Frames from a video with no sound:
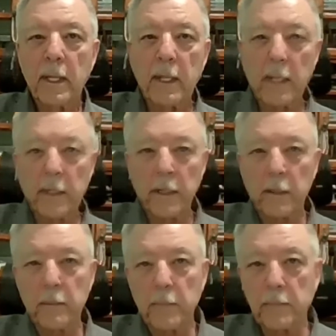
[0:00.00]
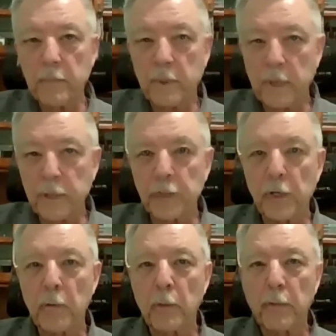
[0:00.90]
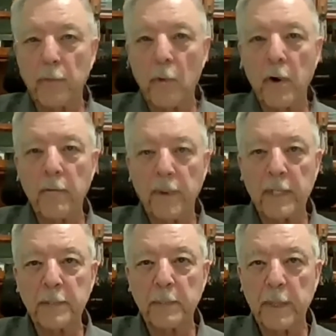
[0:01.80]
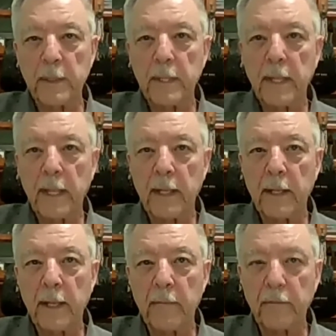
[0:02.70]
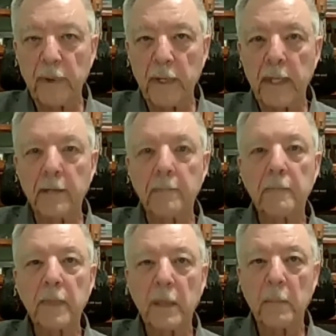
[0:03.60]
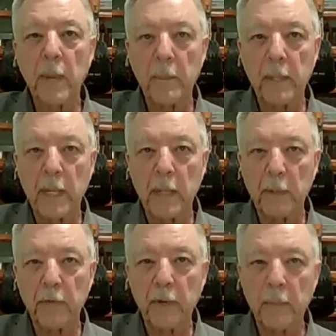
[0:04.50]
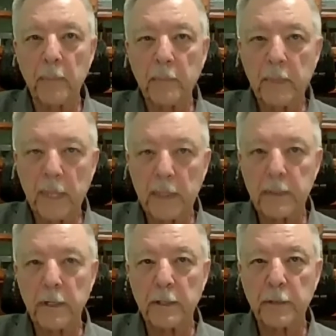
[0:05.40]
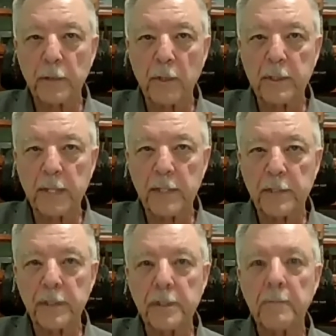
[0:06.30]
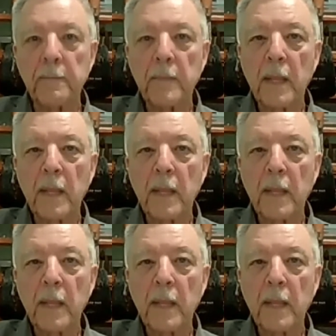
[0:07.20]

They're concerned with foreign investment and funding that might be coming from terrorist organizations.